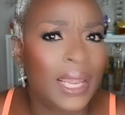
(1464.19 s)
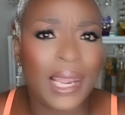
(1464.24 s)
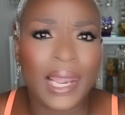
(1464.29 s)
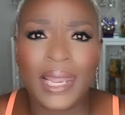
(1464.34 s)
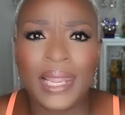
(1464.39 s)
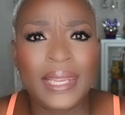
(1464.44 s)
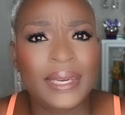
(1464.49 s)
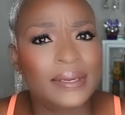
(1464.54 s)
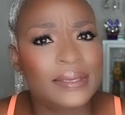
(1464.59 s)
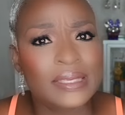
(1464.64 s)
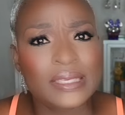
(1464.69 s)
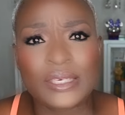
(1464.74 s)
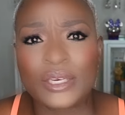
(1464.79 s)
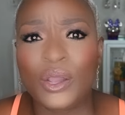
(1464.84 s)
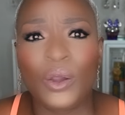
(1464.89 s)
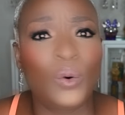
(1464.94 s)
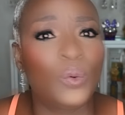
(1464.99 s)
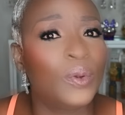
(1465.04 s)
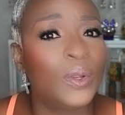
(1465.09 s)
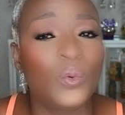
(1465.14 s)
Let us
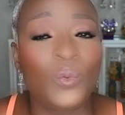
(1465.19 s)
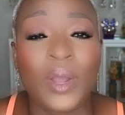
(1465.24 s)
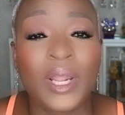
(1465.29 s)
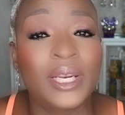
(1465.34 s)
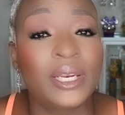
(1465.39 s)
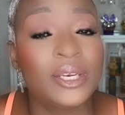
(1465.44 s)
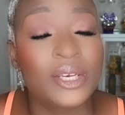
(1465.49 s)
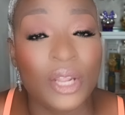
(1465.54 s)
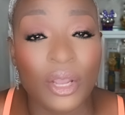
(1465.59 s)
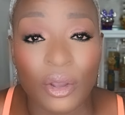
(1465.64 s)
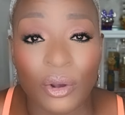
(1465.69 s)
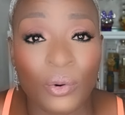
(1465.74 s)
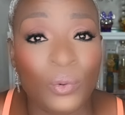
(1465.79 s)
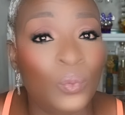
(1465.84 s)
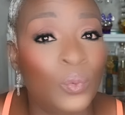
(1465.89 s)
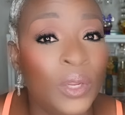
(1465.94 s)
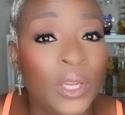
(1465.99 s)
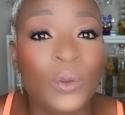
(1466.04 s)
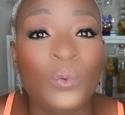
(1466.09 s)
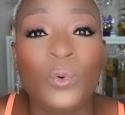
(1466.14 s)
know. We want to know.
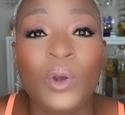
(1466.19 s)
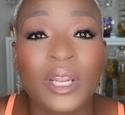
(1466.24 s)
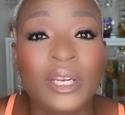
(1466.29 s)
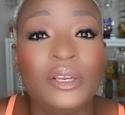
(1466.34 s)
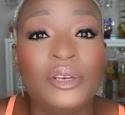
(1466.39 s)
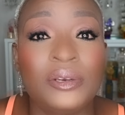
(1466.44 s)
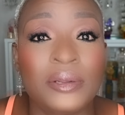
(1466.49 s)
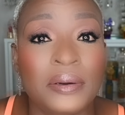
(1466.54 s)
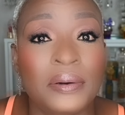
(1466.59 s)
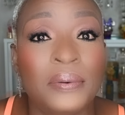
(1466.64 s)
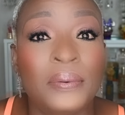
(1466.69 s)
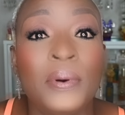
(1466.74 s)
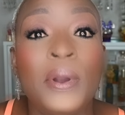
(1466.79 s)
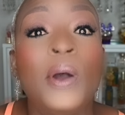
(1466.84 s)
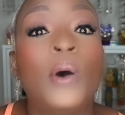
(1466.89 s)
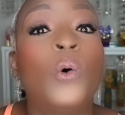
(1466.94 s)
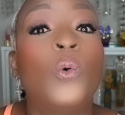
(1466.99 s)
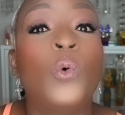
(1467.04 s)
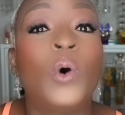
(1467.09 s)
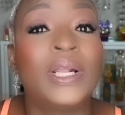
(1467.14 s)
We want to know
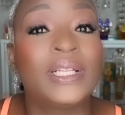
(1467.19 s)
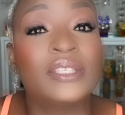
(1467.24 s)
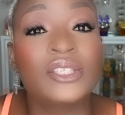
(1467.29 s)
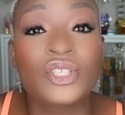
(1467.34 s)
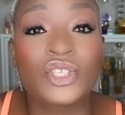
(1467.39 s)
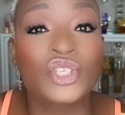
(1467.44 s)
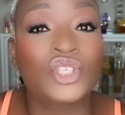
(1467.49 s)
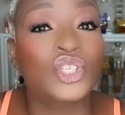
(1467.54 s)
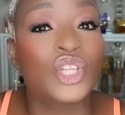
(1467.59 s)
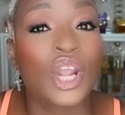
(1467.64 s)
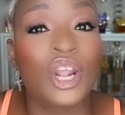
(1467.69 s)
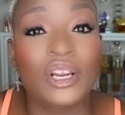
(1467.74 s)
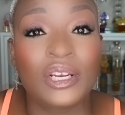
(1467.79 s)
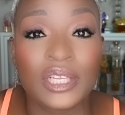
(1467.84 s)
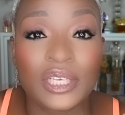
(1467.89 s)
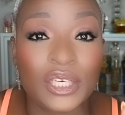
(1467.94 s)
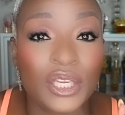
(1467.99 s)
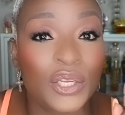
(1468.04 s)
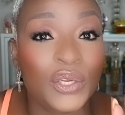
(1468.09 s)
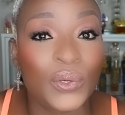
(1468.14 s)
what
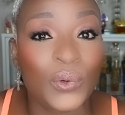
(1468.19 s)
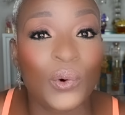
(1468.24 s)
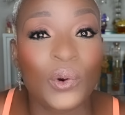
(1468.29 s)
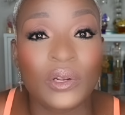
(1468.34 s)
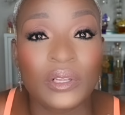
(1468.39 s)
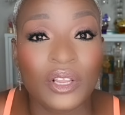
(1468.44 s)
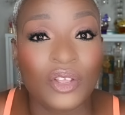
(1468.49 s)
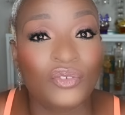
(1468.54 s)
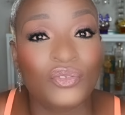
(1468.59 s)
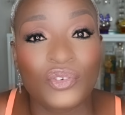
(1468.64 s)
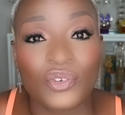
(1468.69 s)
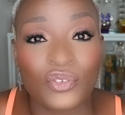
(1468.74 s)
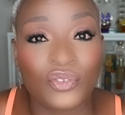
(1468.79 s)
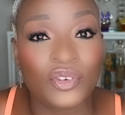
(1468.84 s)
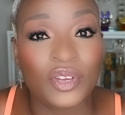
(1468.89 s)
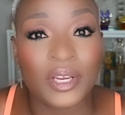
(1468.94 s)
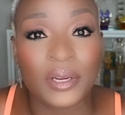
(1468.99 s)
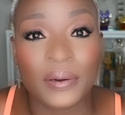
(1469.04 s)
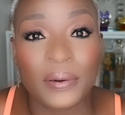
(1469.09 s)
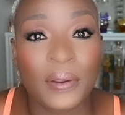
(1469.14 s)
started your love
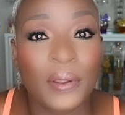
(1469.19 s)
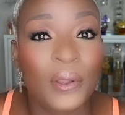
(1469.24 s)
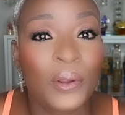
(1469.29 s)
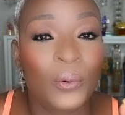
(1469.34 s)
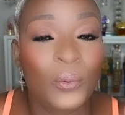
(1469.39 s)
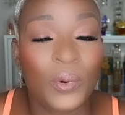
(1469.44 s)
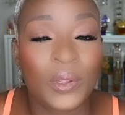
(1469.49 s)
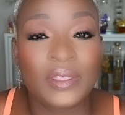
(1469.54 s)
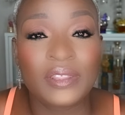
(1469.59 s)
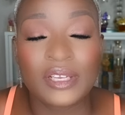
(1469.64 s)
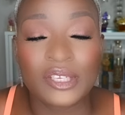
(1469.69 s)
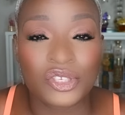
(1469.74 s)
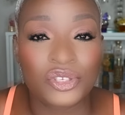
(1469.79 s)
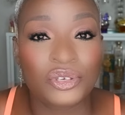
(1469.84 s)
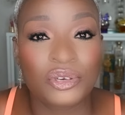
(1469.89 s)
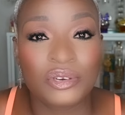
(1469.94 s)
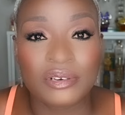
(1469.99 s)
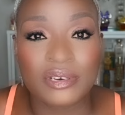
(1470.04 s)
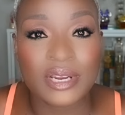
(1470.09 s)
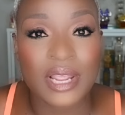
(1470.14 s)
affair with a
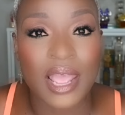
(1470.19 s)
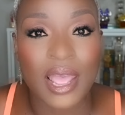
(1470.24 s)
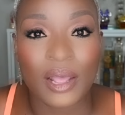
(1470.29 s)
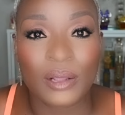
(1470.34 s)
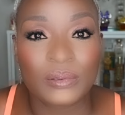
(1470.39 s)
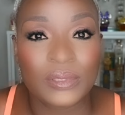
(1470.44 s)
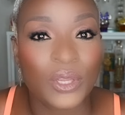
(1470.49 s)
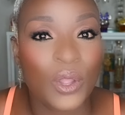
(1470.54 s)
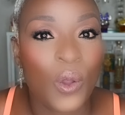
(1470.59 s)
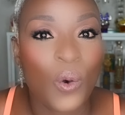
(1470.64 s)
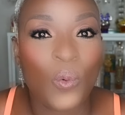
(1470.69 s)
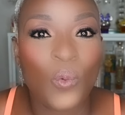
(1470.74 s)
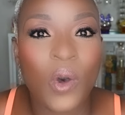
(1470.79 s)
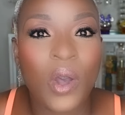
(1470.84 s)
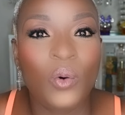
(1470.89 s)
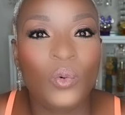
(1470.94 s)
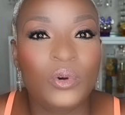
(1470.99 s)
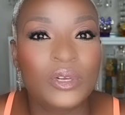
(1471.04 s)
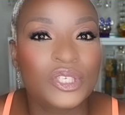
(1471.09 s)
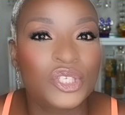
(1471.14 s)
certain house?
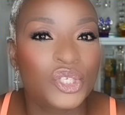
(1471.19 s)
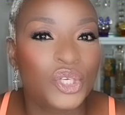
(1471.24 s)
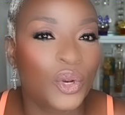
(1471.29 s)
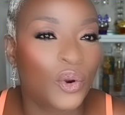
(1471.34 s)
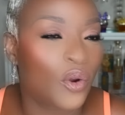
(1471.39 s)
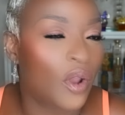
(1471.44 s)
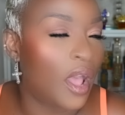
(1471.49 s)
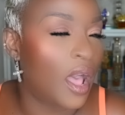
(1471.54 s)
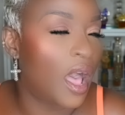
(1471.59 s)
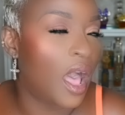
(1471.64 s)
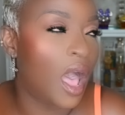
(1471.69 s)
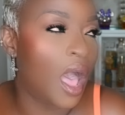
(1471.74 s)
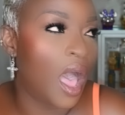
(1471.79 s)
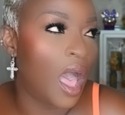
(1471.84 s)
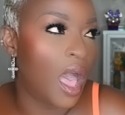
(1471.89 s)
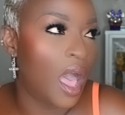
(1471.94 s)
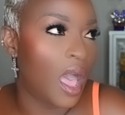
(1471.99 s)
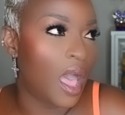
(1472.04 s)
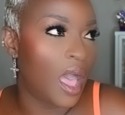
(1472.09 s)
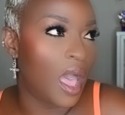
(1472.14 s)
What was your
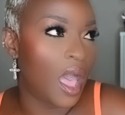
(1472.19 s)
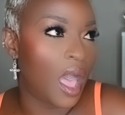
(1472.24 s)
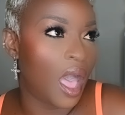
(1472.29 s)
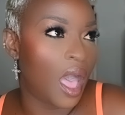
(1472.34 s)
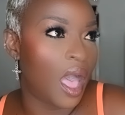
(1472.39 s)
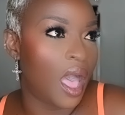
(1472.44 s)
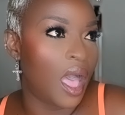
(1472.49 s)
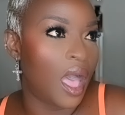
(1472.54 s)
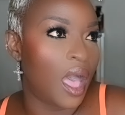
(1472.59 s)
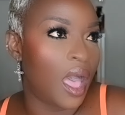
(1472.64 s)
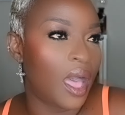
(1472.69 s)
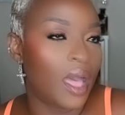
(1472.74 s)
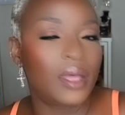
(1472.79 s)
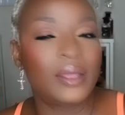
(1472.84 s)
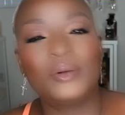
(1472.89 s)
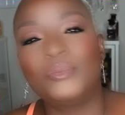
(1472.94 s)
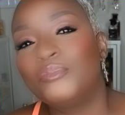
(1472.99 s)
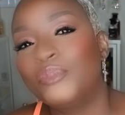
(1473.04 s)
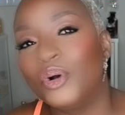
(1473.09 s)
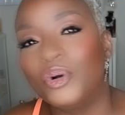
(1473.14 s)
aha
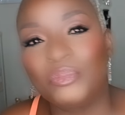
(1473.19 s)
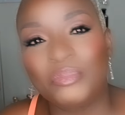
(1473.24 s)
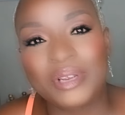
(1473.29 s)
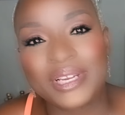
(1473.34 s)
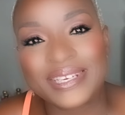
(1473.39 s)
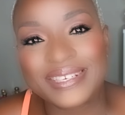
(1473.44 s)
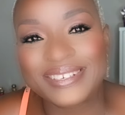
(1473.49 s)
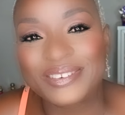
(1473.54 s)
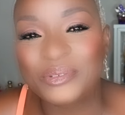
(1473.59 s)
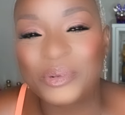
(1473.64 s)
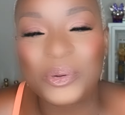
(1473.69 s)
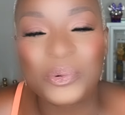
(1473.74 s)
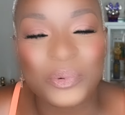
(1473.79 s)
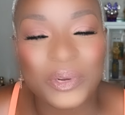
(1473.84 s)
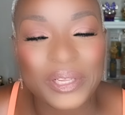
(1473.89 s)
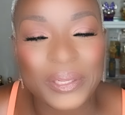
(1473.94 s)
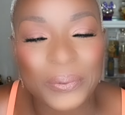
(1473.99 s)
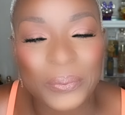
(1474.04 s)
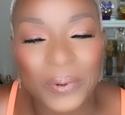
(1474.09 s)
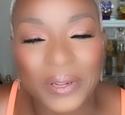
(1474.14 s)
uh-huh moment? We
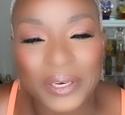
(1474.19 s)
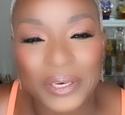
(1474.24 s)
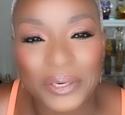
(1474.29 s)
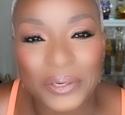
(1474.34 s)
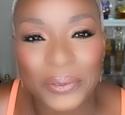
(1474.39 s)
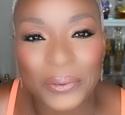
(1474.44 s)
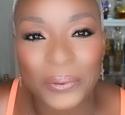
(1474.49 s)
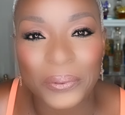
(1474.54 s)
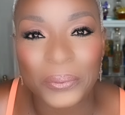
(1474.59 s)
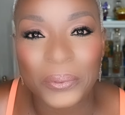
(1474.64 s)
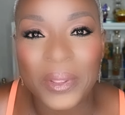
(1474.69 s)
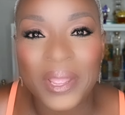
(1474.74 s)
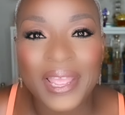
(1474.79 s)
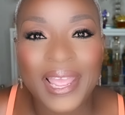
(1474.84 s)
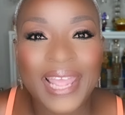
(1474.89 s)
really want to know.